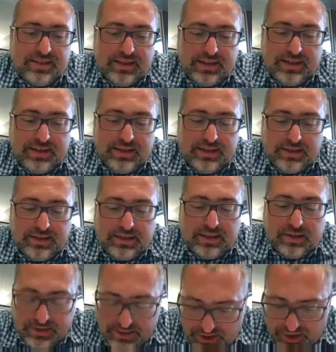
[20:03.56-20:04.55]
the
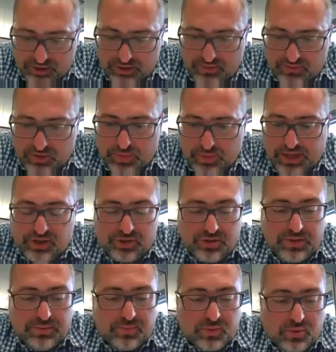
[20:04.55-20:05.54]
condition of the
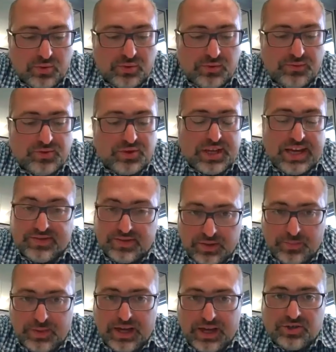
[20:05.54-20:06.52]
patient improves, as
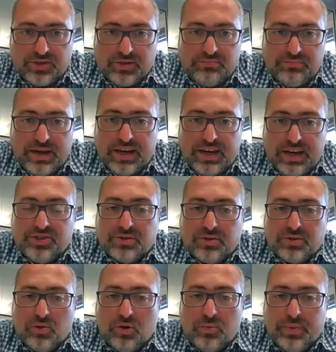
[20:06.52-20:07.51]
the patient manages
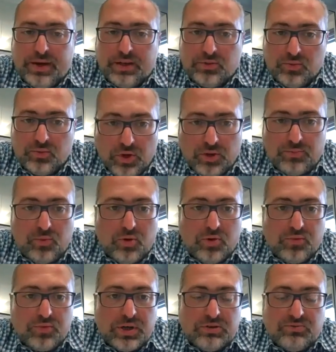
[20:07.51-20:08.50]
to go back to work
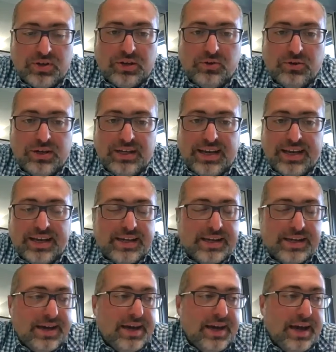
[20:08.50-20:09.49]
more regularly,
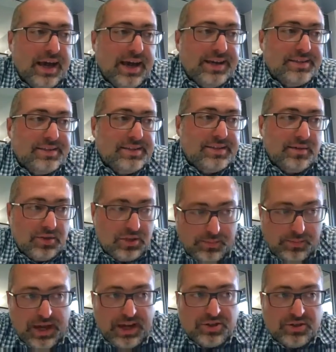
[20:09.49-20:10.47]
as the
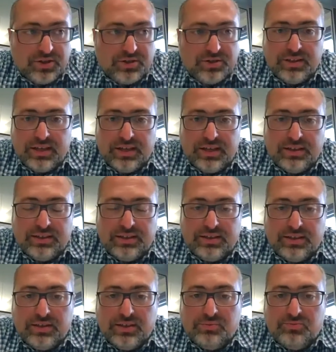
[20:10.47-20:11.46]
patient
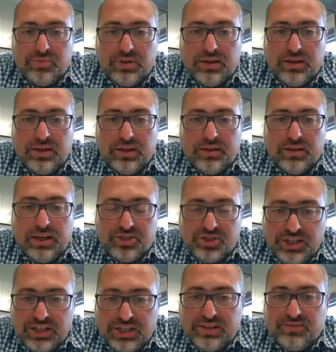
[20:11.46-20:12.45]

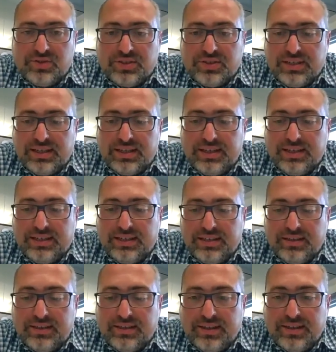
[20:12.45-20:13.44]
achieves
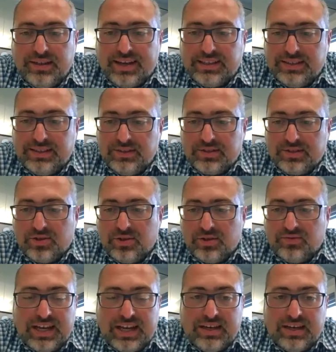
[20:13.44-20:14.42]
the activities
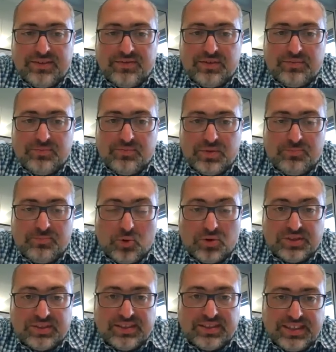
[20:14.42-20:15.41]
of daily living with more
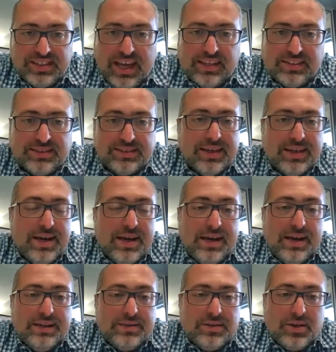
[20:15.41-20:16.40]
success.
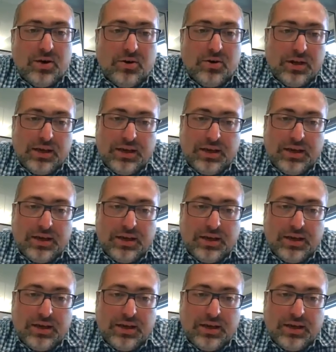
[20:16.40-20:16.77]
So,